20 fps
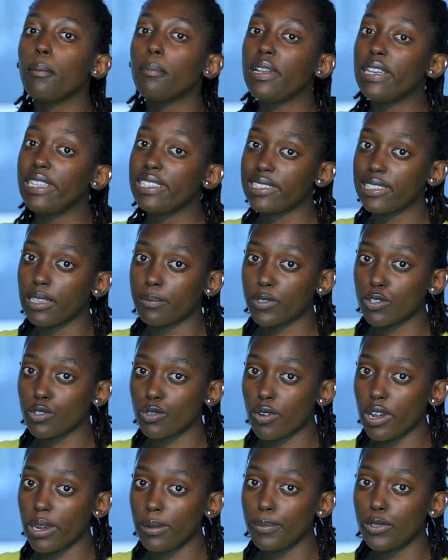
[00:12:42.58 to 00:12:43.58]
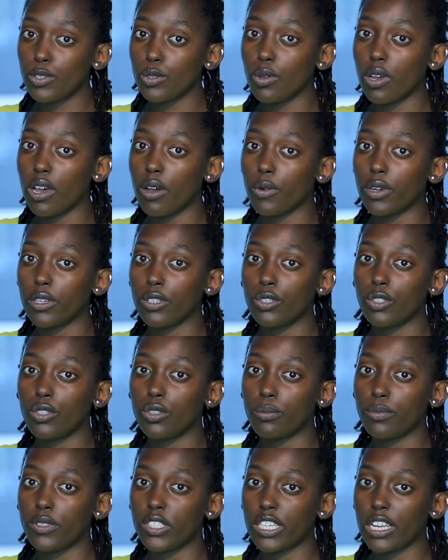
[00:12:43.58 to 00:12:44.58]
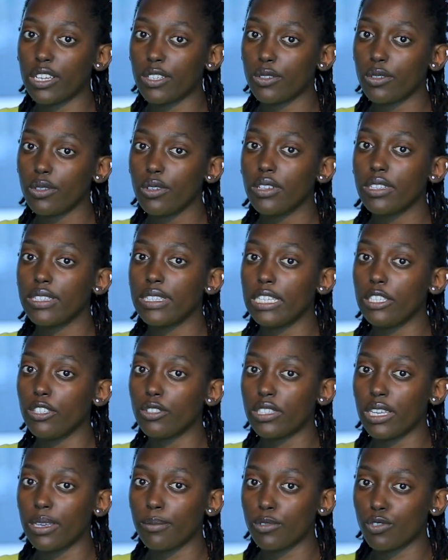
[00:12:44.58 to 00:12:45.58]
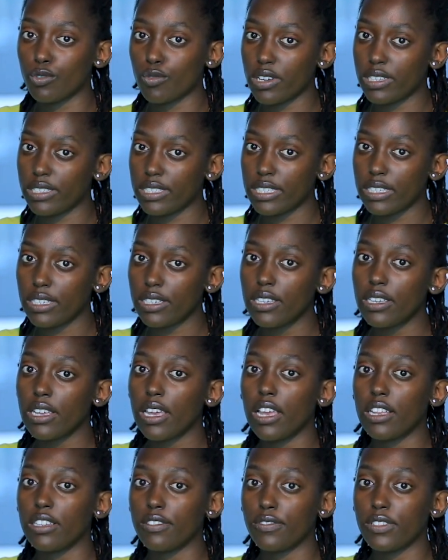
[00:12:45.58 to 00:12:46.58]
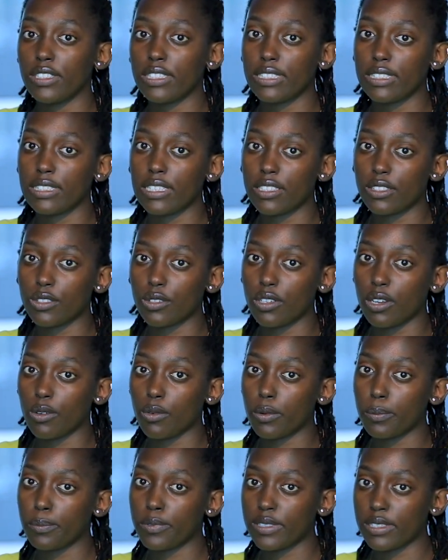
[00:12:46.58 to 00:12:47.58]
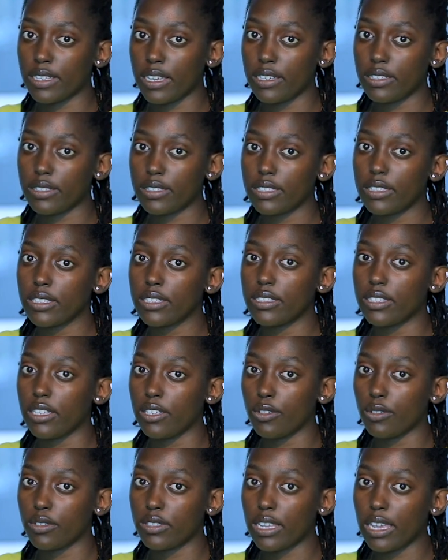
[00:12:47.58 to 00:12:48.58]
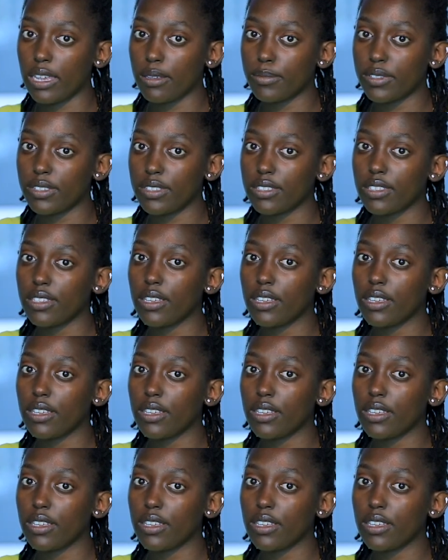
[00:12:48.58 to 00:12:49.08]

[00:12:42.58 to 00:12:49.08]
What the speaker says: Please subscribe to our YouTube channel, The New Times Rwanda, and visit us on our website, The New Times.